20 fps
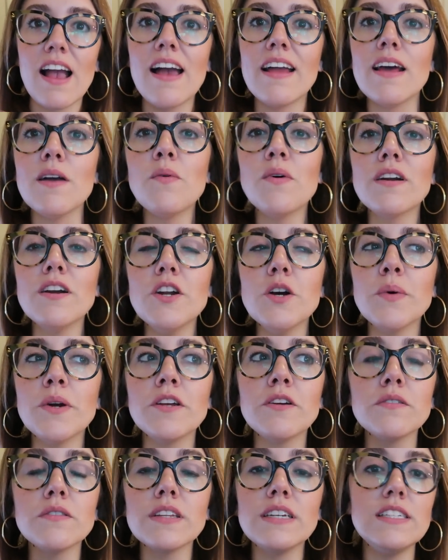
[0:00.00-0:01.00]
and I wanna know what
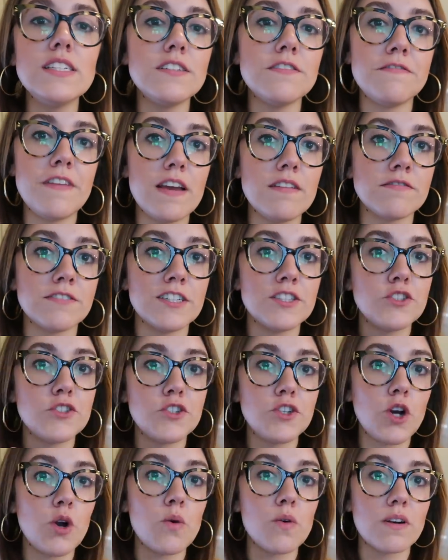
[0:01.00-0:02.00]
your least favorite
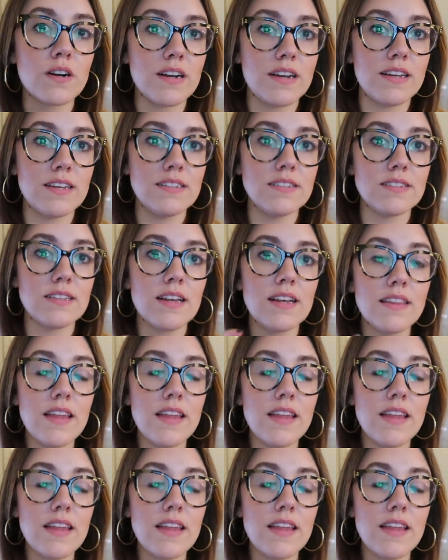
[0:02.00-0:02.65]
chore is.